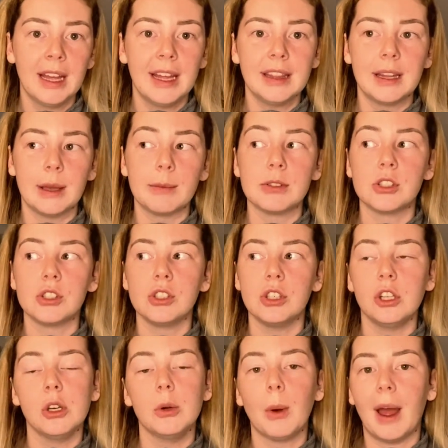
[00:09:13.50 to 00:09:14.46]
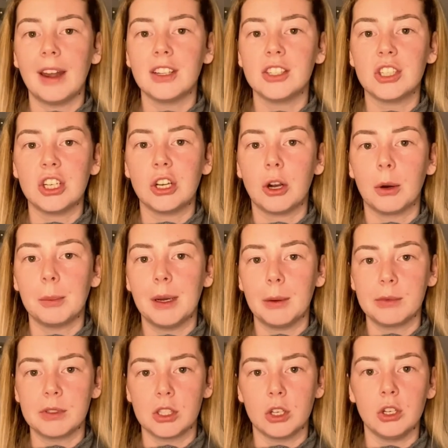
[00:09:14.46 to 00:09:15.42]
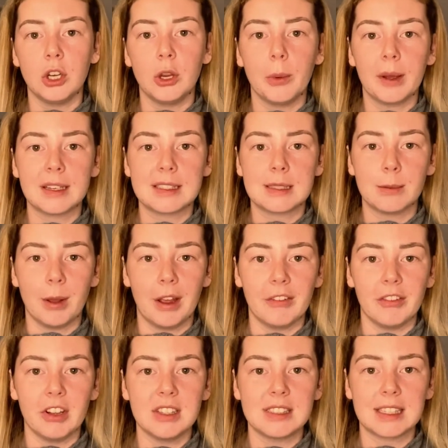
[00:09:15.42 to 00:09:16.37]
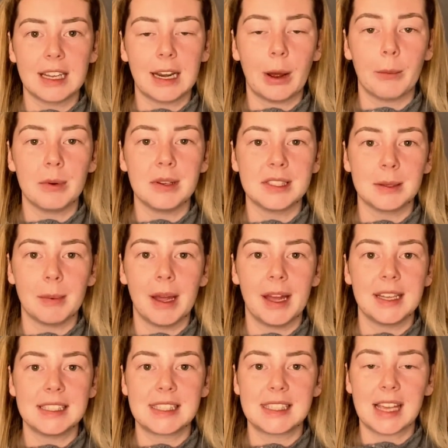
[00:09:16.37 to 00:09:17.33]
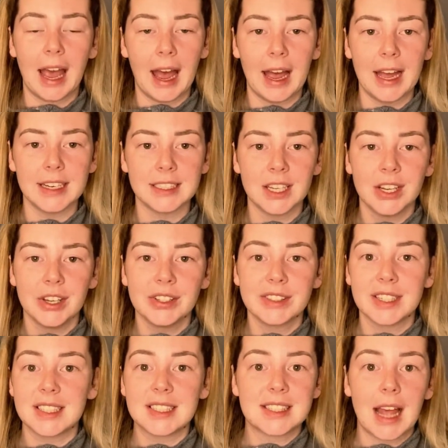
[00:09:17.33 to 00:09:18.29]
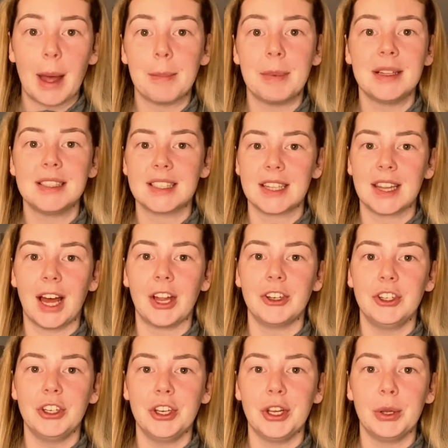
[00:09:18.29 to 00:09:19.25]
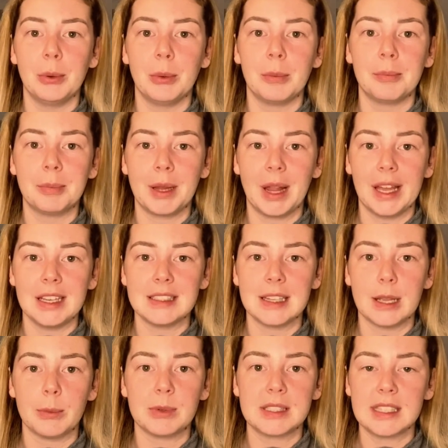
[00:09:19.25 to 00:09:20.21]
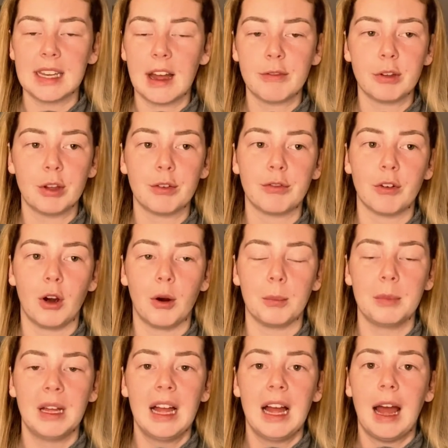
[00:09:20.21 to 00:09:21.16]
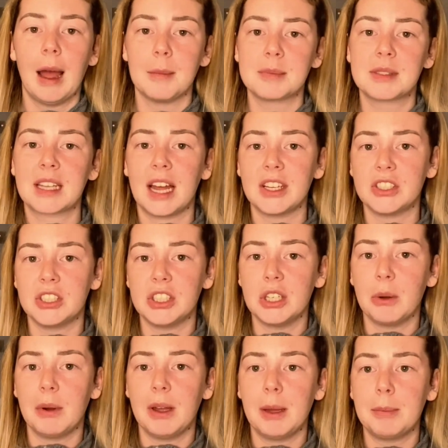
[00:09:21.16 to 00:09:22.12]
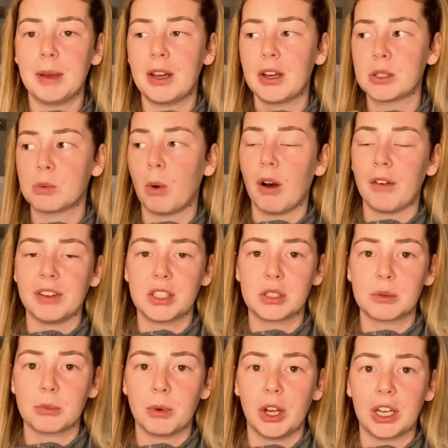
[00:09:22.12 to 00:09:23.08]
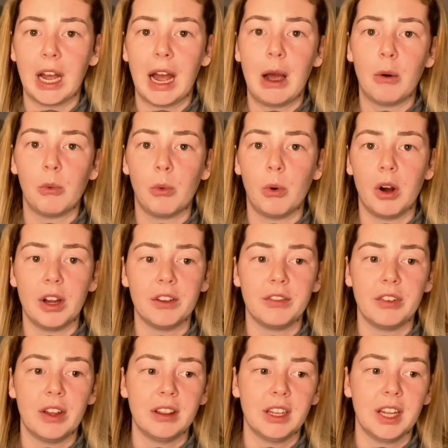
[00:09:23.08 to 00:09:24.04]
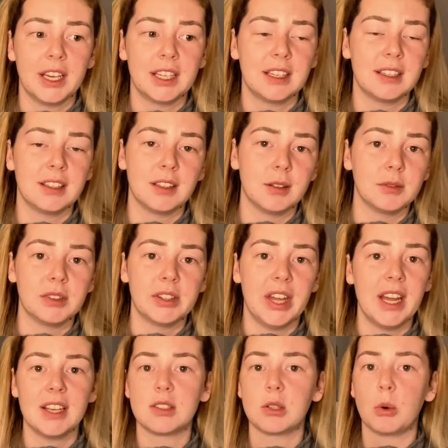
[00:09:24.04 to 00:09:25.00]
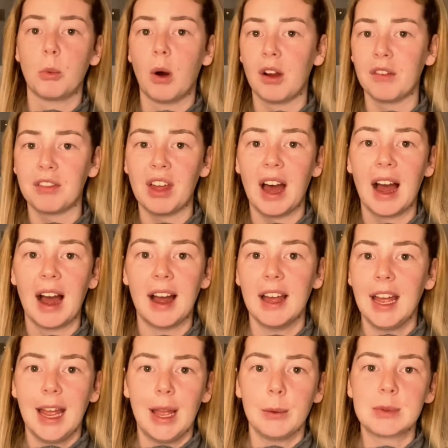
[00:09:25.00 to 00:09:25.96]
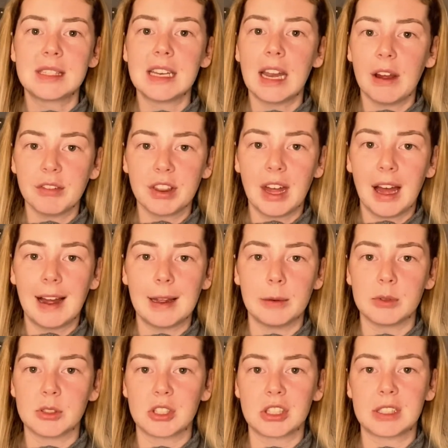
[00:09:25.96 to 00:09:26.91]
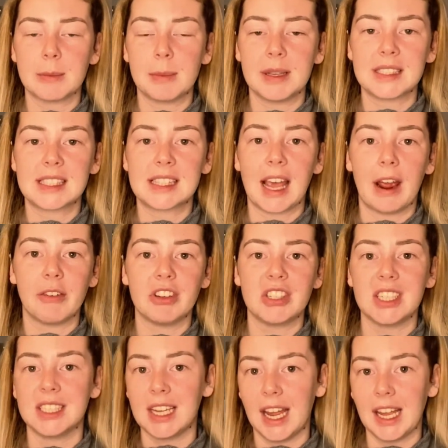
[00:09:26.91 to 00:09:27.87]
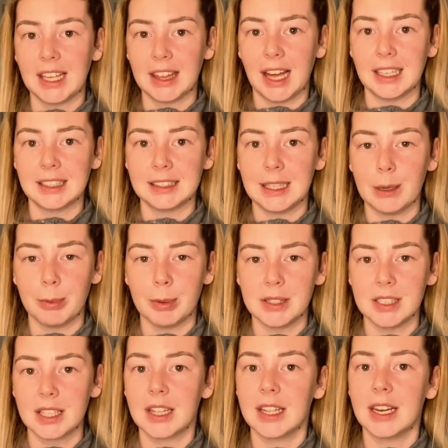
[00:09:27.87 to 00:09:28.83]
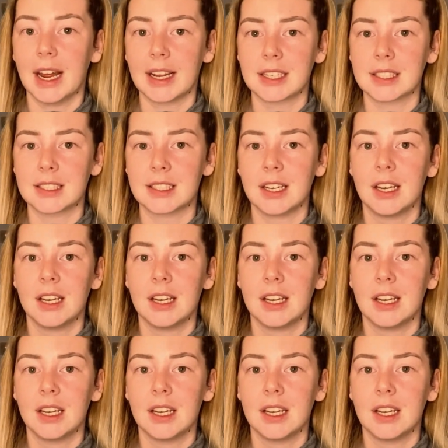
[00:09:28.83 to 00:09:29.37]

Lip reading: There was new energy coming, it was a new experience, and I was a bit scared to step into that new place. It was never from, I'm scared to do it because what if it doesn't work out, what if like this, or what if that. It was never that, it was just a bit scary to take that leap into the next